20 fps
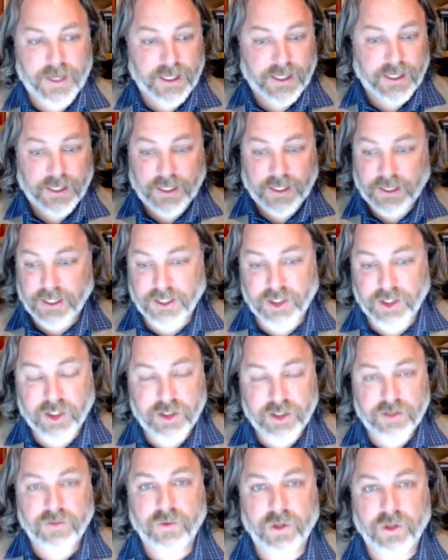and they
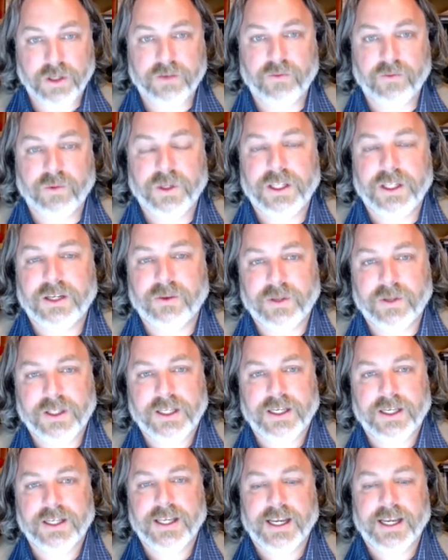just look really,
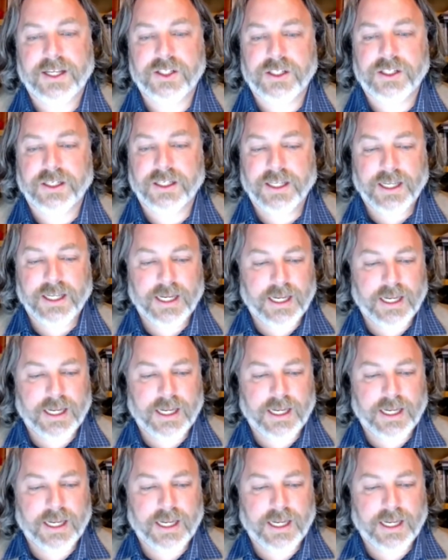really engaging.